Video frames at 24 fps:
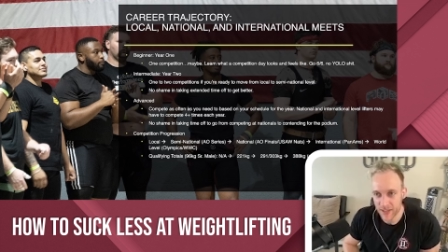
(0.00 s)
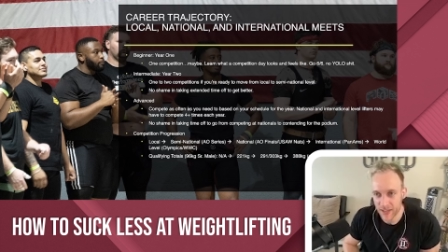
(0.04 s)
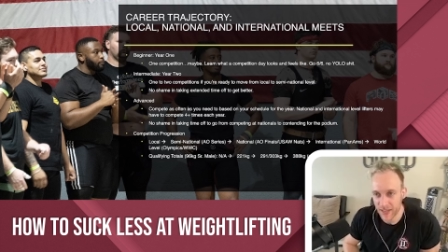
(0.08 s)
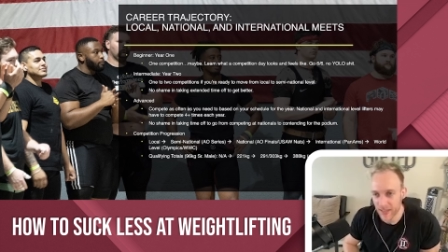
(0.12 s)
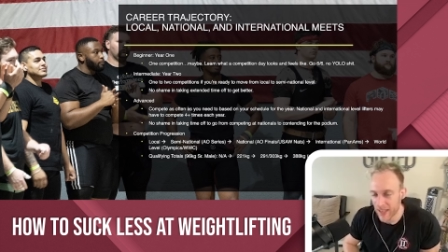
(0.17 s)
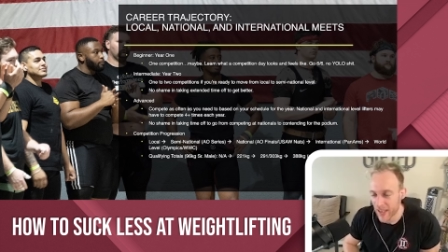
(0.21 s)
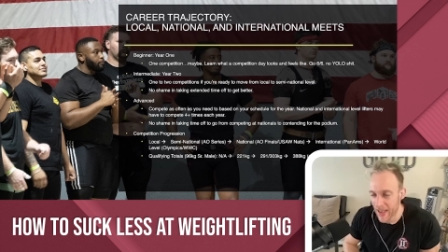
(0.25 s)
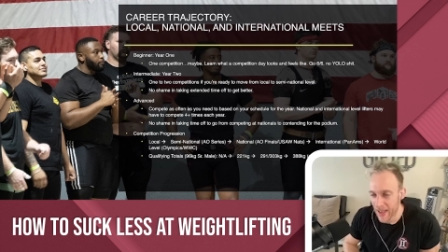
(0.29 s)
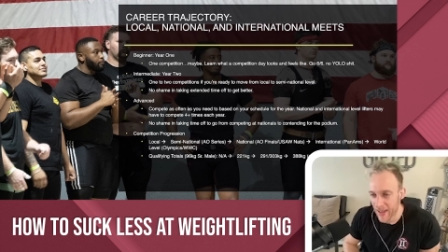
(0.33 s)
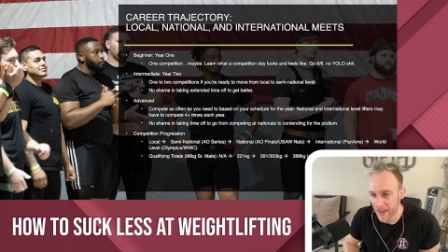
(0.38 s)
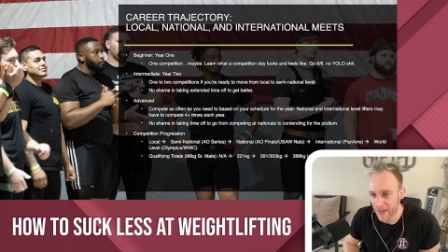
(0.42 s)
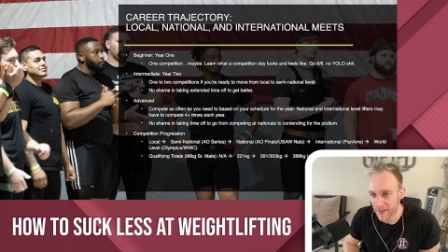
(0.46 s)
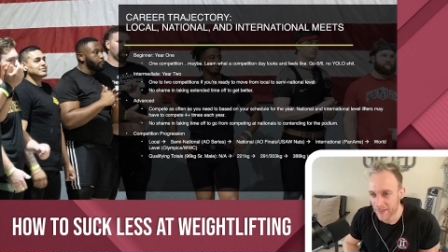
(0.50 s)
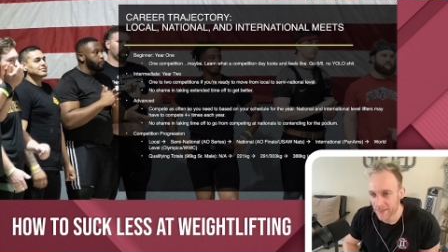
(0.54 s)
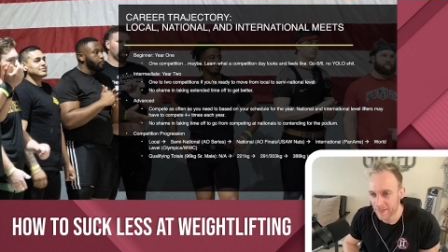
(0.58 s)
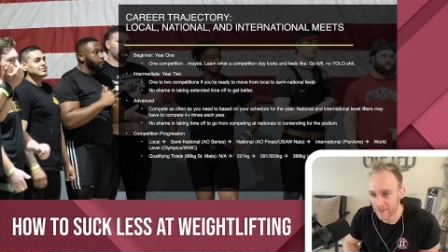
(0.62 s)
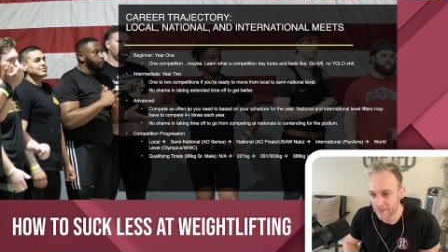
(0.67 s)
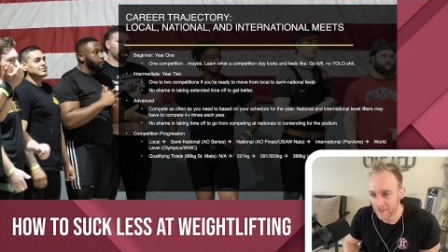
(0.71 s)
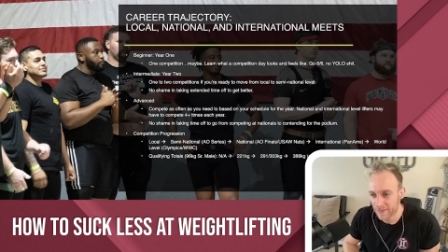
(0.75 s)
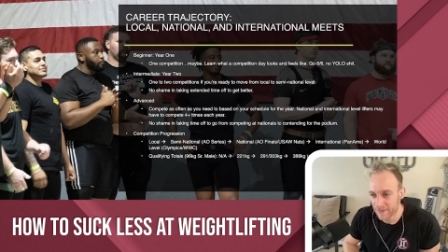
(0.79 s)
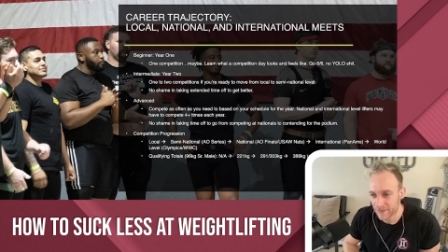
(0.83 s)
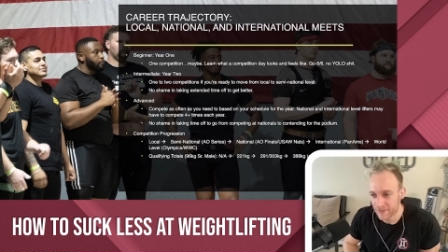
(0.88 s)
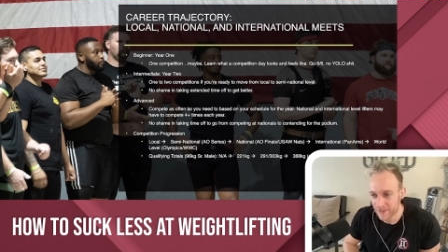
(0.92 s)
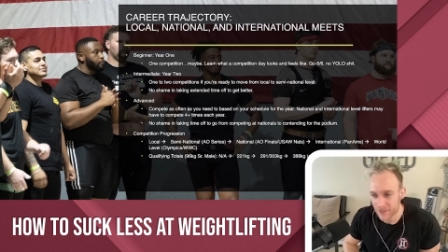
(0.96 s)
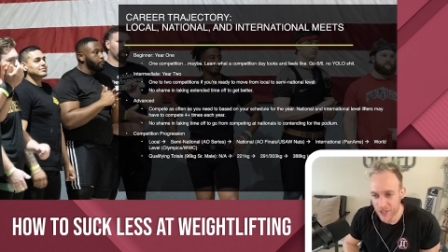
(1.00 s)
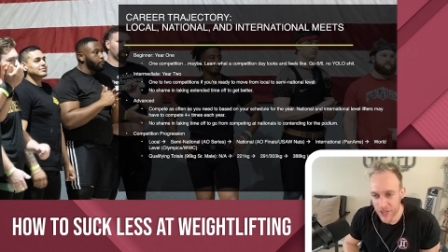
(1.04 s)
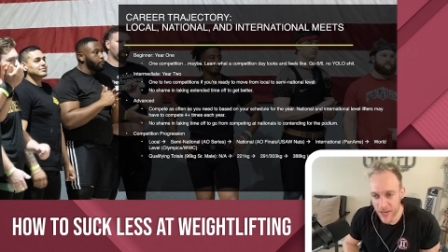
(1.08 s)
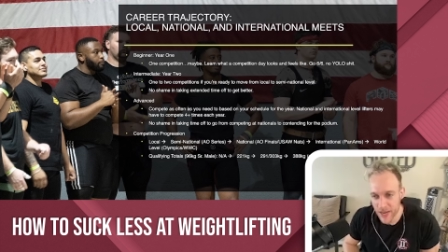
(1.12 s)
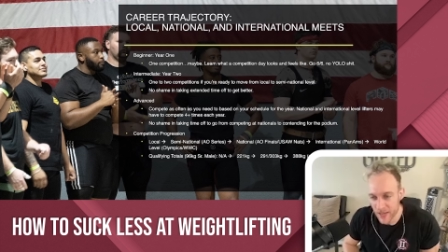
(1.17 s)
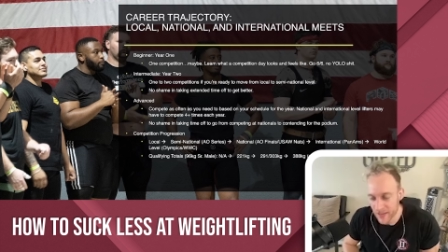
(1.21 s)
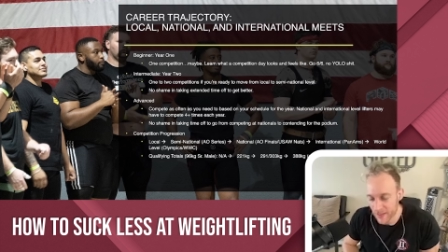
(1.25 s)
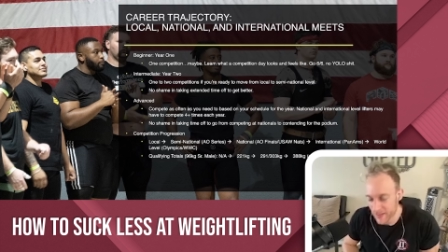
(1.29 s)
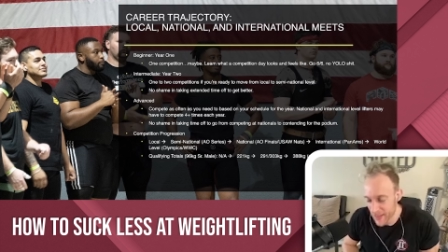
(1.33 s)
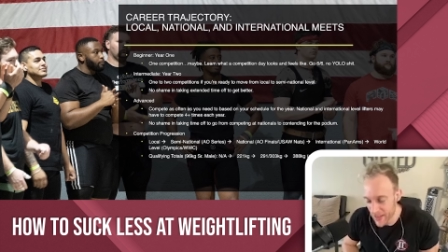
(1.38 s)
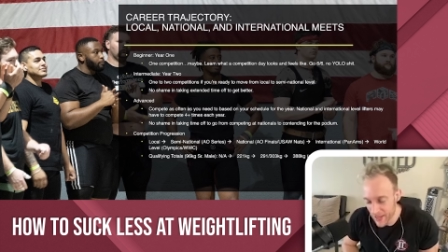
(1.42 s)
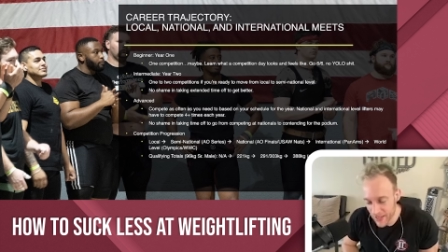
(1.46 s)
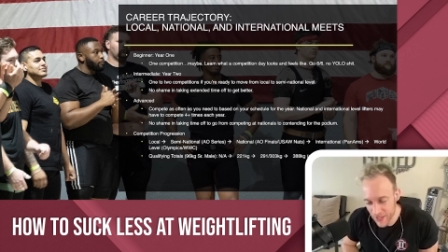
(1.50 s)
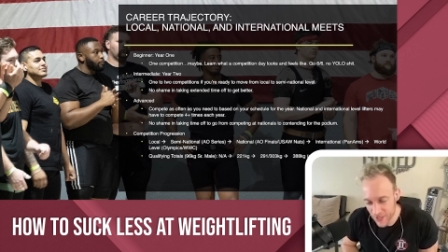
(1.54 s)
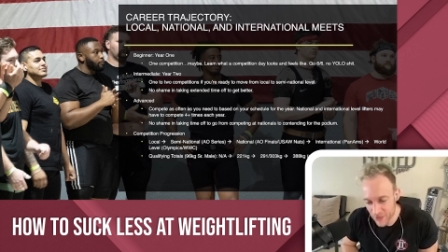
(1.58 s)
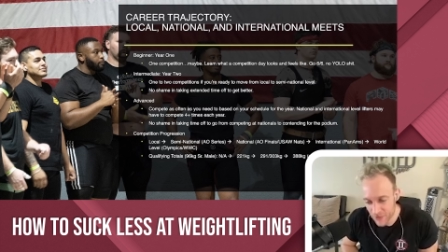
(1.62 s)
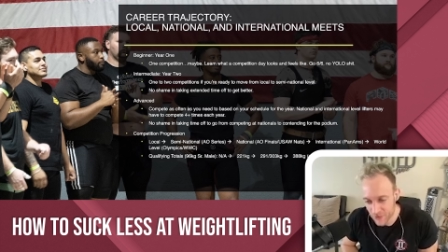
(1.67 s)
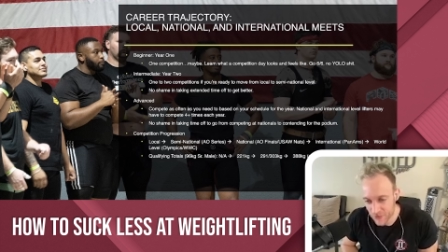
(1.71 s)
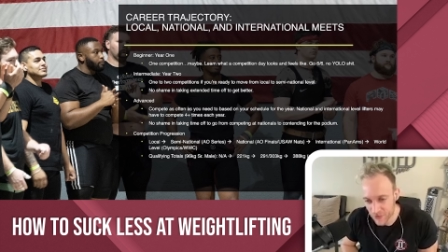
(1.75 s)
Again, Jake, thank you